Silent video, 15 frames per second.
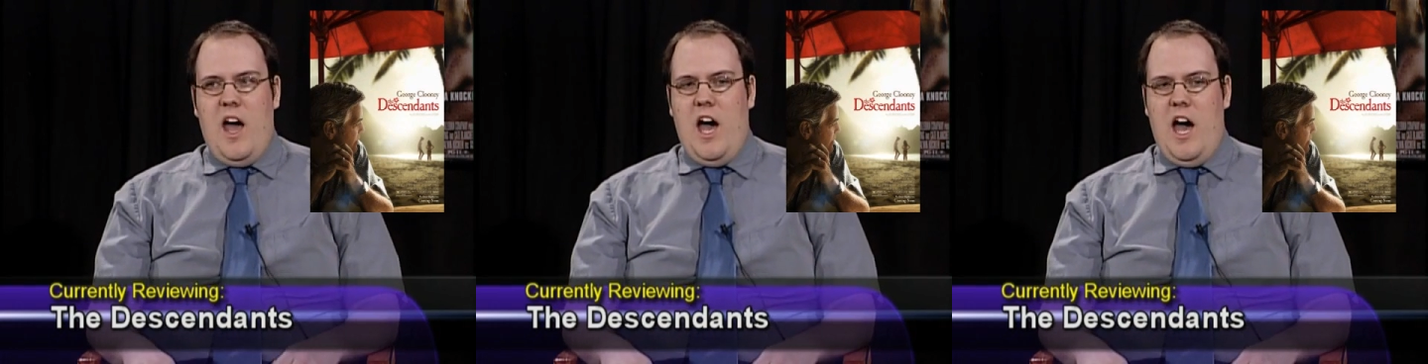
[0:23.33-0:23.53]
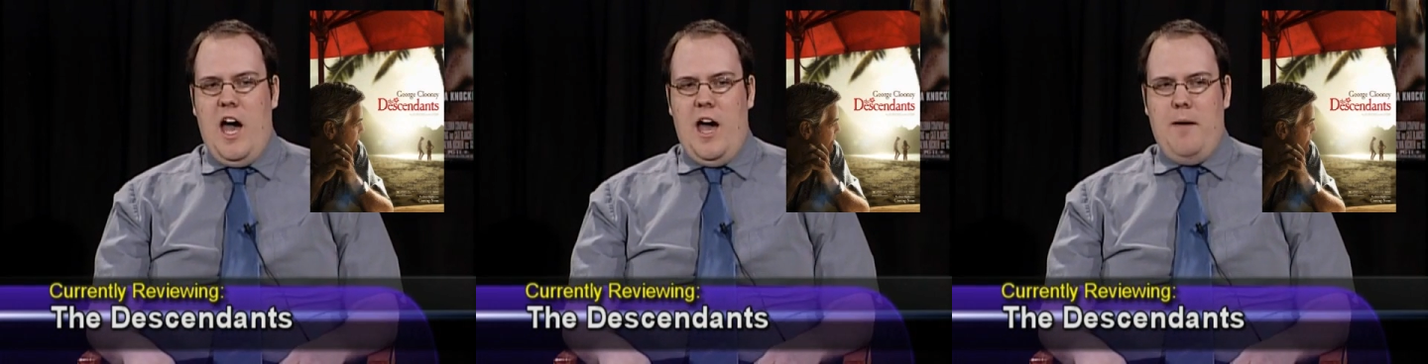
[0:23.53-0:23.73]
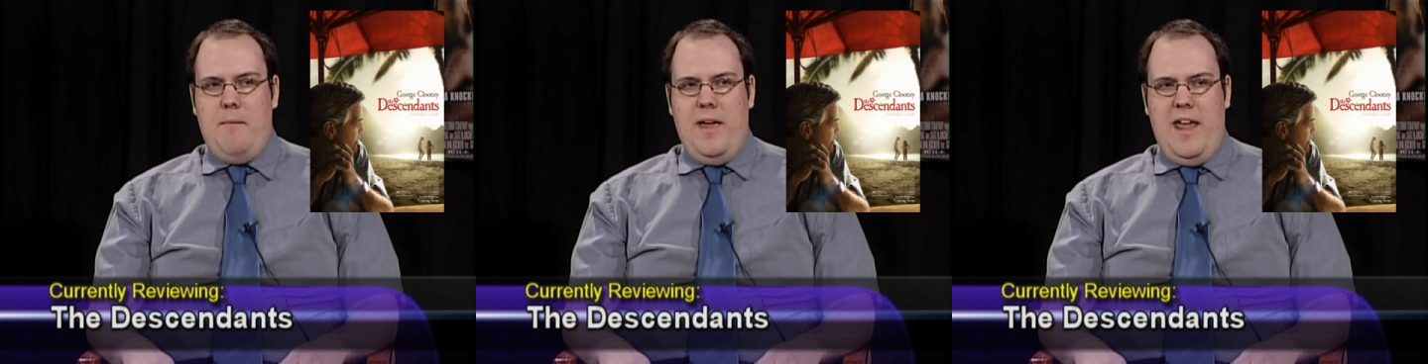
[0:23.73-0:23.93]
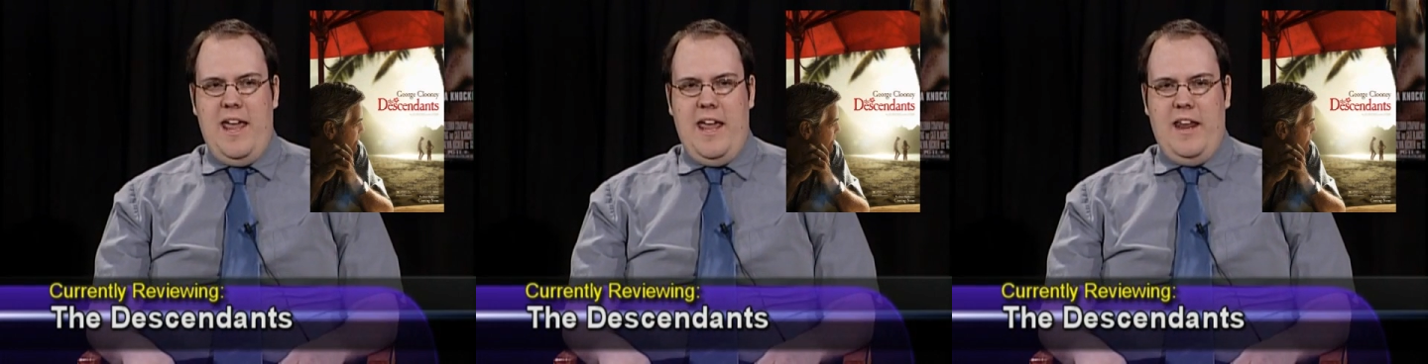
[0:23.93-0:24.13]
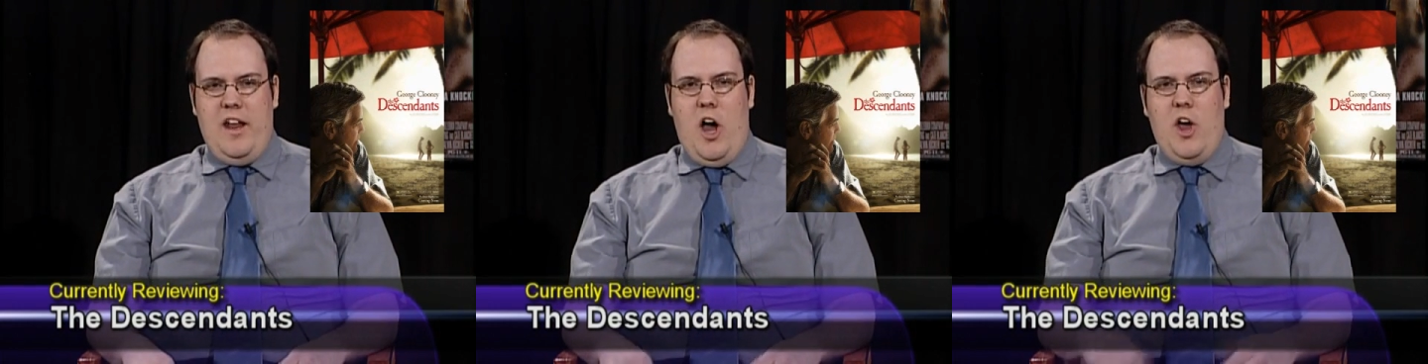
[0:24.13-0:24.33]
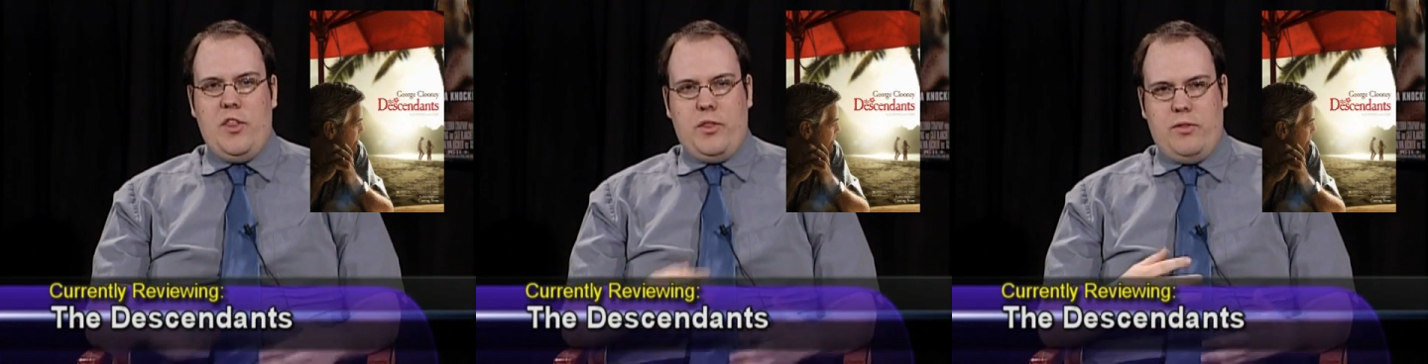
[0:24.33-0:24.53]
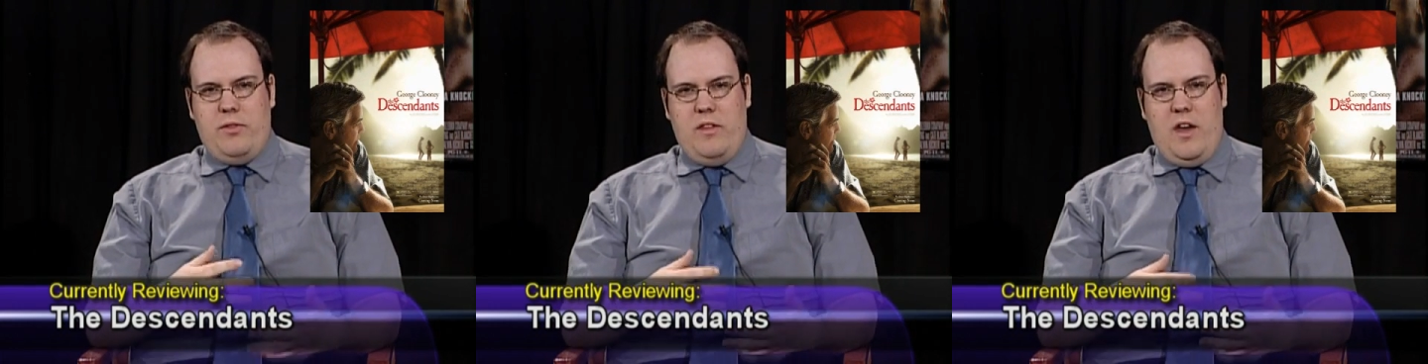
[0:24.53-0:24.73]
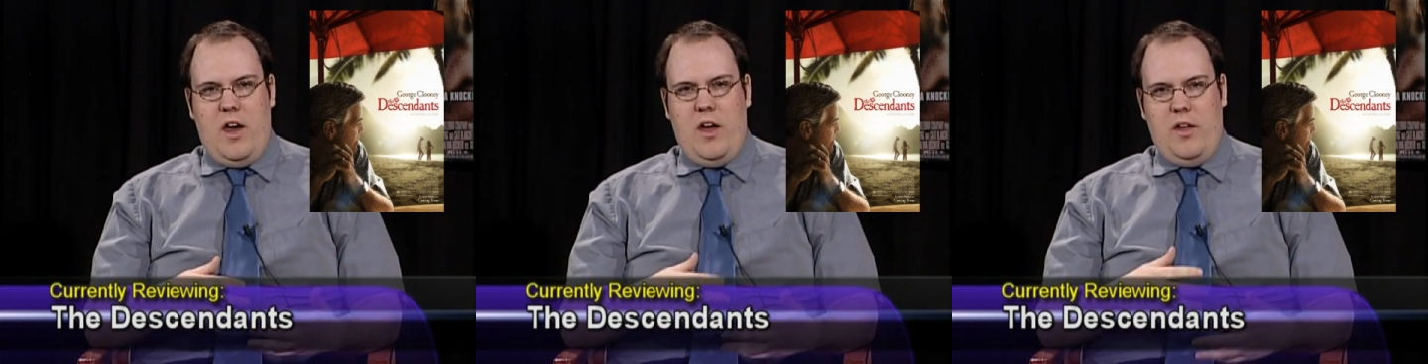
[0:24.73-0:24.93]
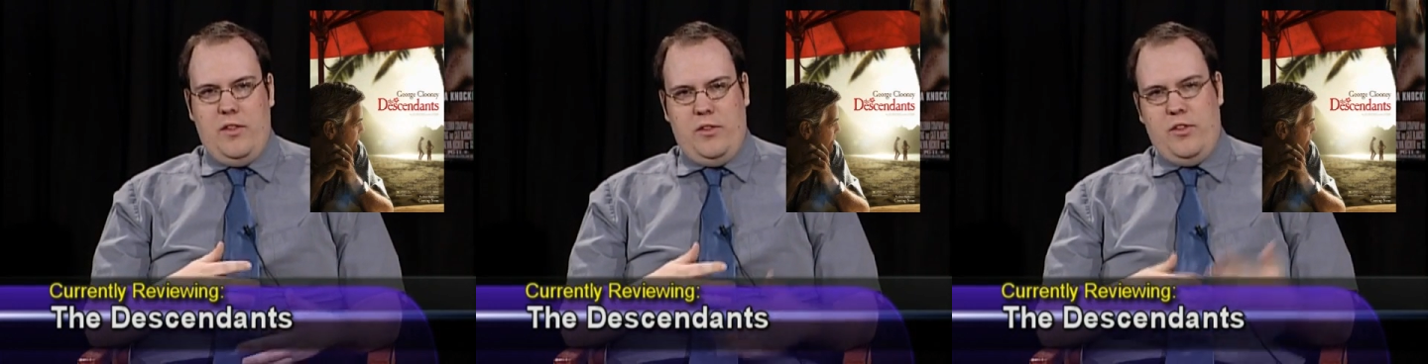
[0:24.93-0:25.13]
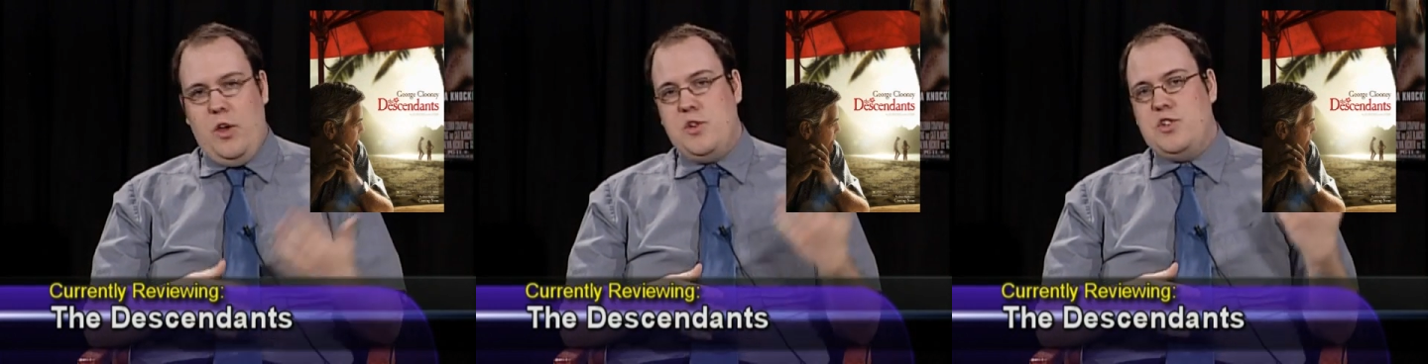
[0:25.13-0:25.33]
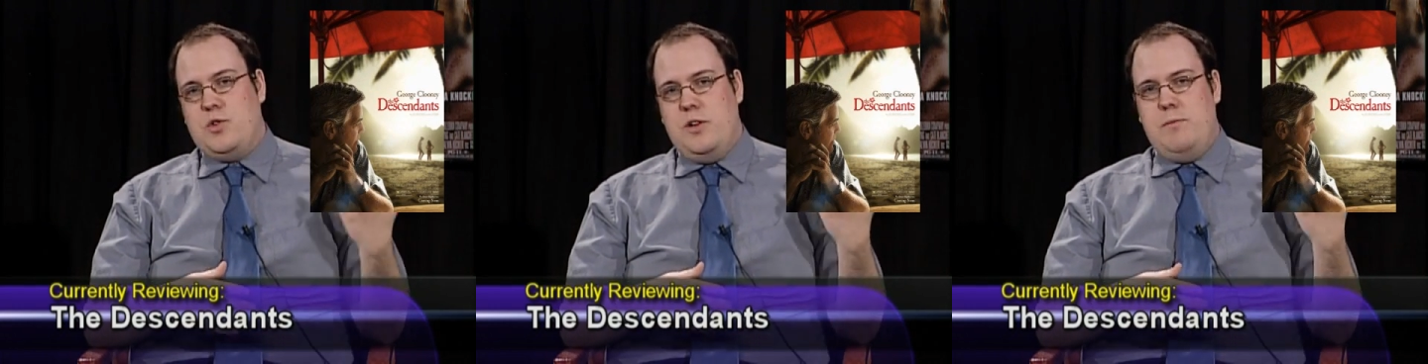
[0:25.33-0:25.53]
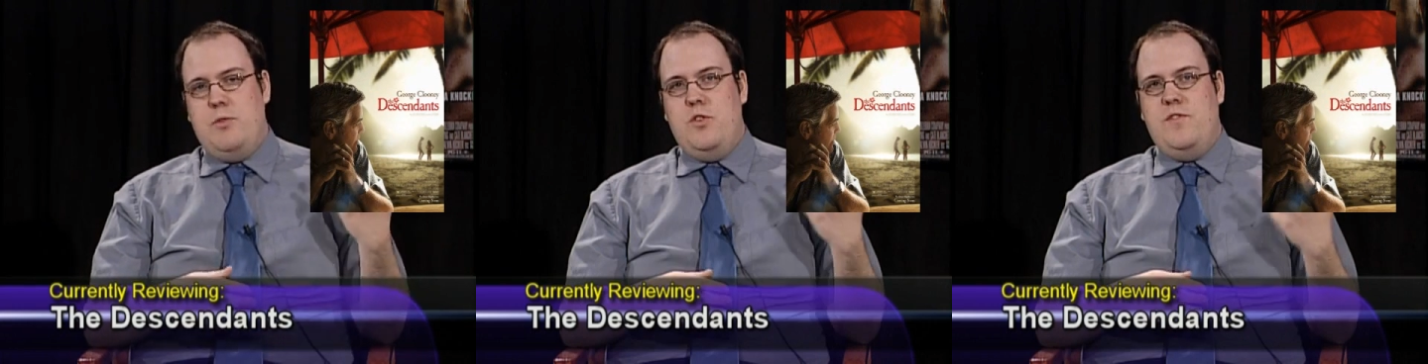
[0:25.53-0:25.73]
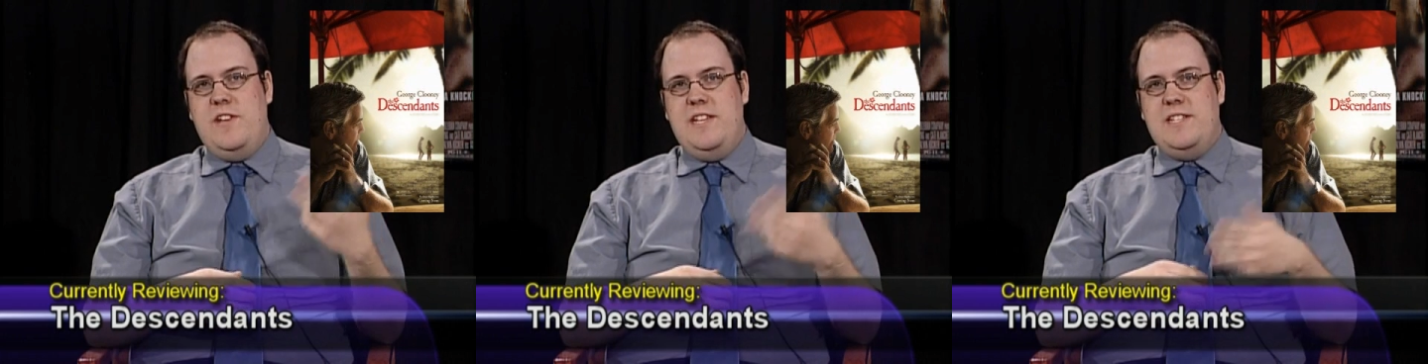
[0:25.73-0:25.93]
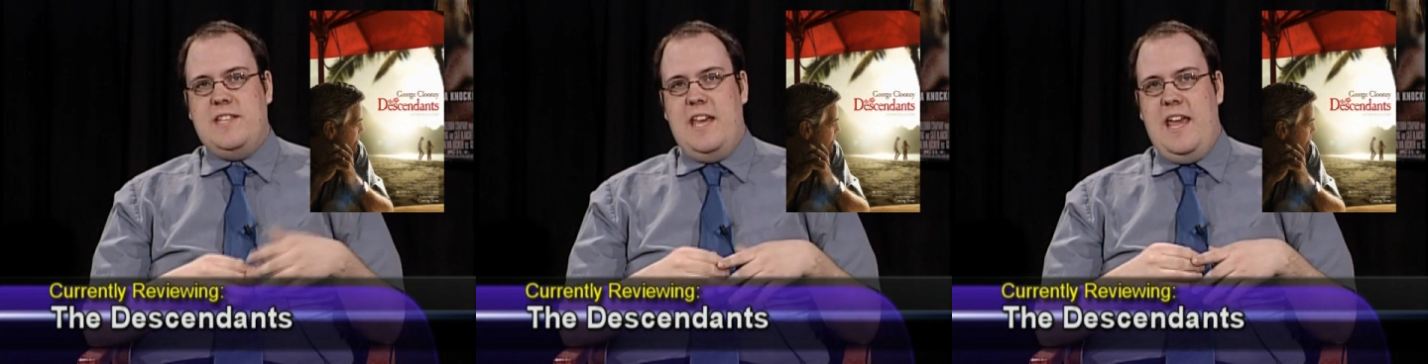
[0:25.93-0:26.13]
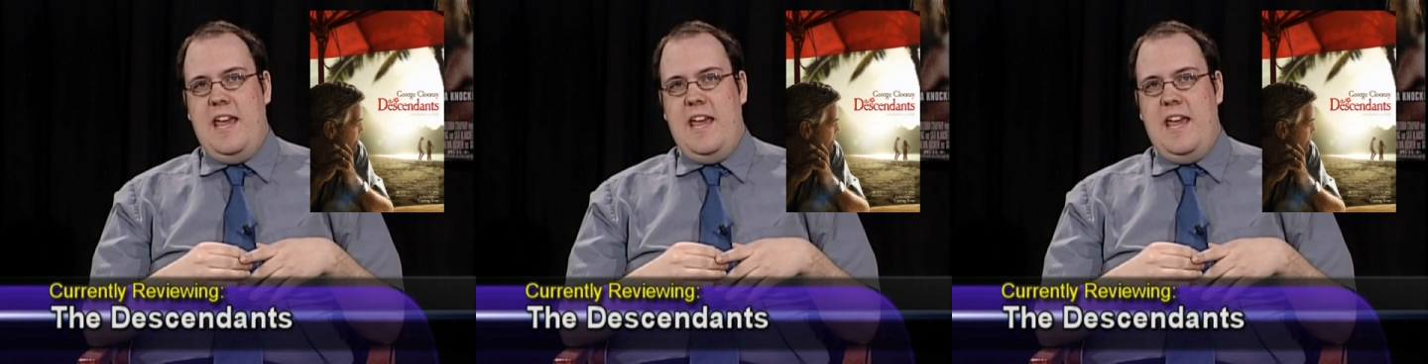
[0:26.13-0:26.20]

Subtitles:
And all those three movies,